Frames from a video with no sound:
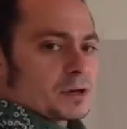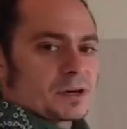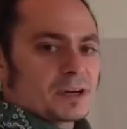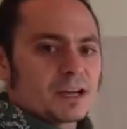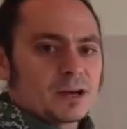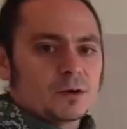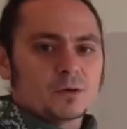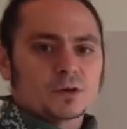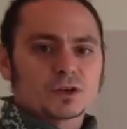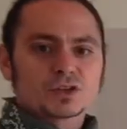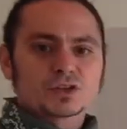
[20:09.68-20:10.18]
and
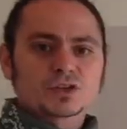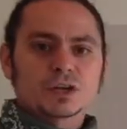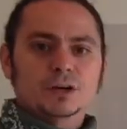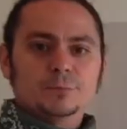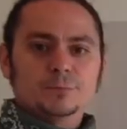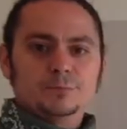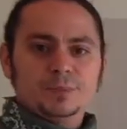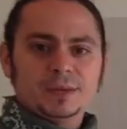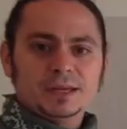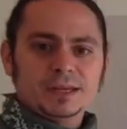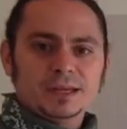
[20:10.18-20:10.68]
I want to draw
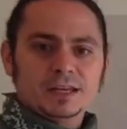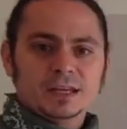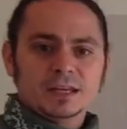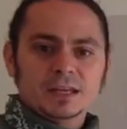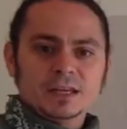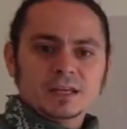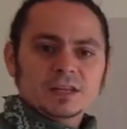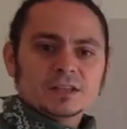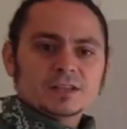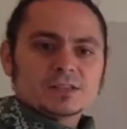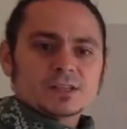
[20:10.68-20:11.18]
big
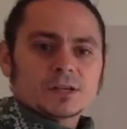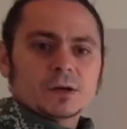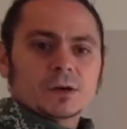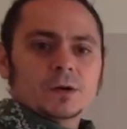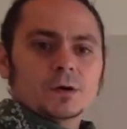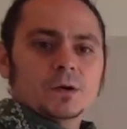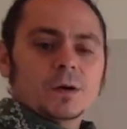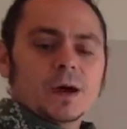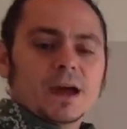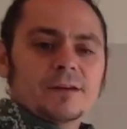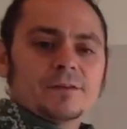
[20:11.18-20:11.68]

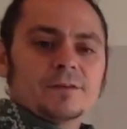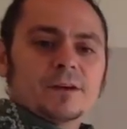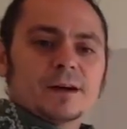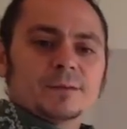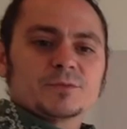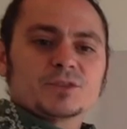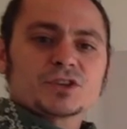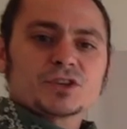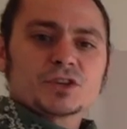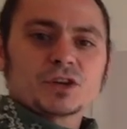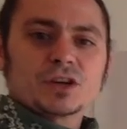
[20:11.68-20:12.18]
so I'm
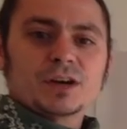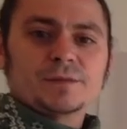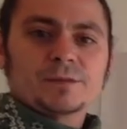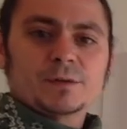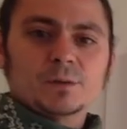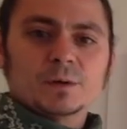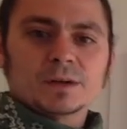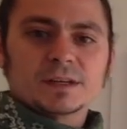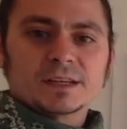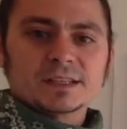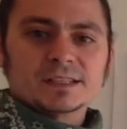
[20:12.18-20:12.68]
sure
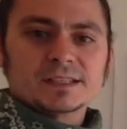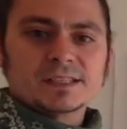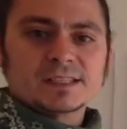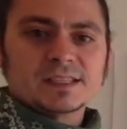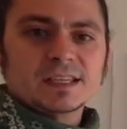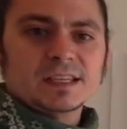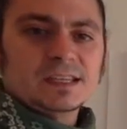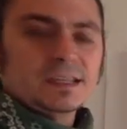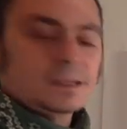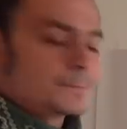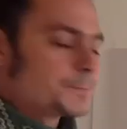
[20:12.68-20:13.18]
everyone can
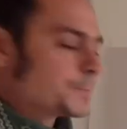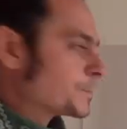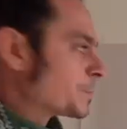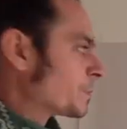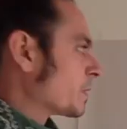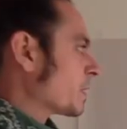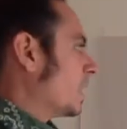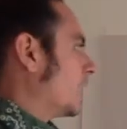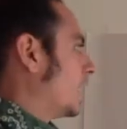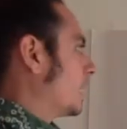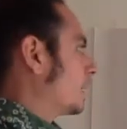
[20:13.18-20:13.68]
see,
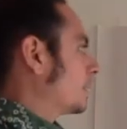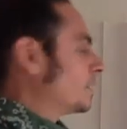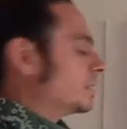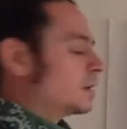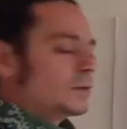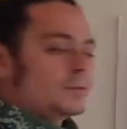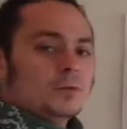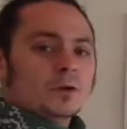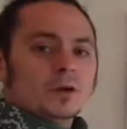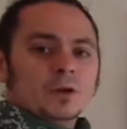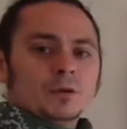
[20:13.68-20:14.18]
I'm going
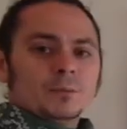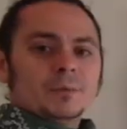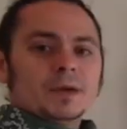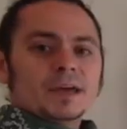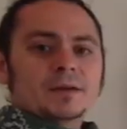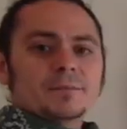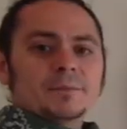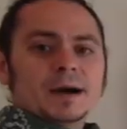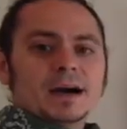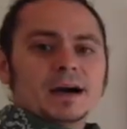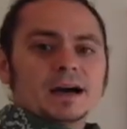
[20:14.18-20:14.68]
to
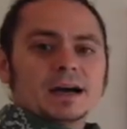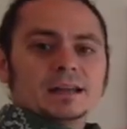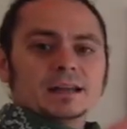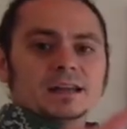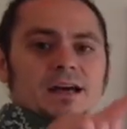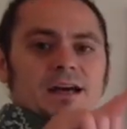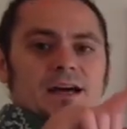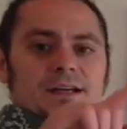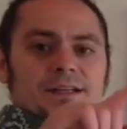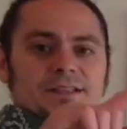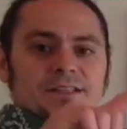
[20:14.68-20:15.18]
make my
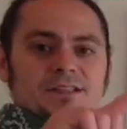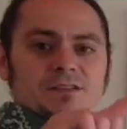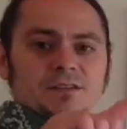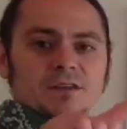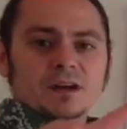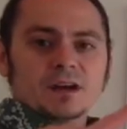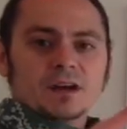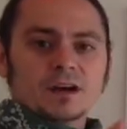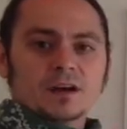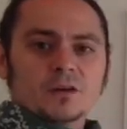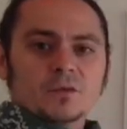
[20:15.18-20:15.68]
lines
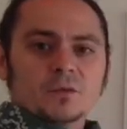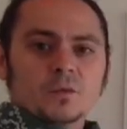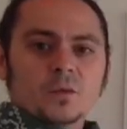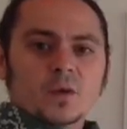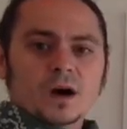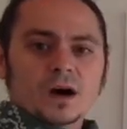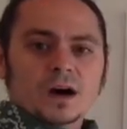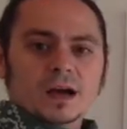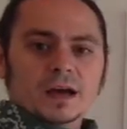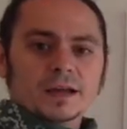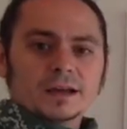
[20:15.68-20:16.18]

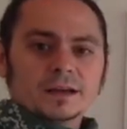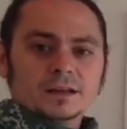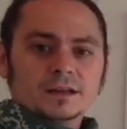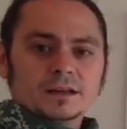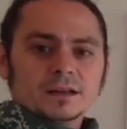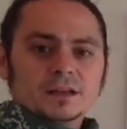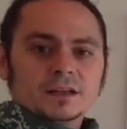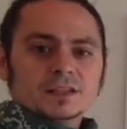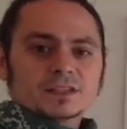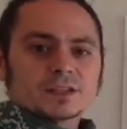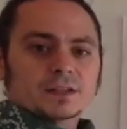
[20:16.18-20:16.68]
wide.
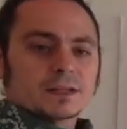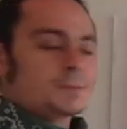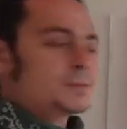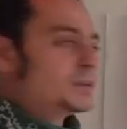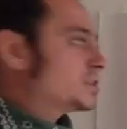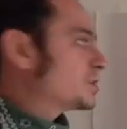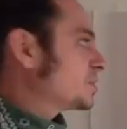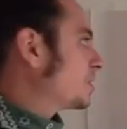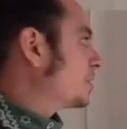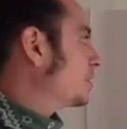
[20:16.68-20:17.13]
So let me show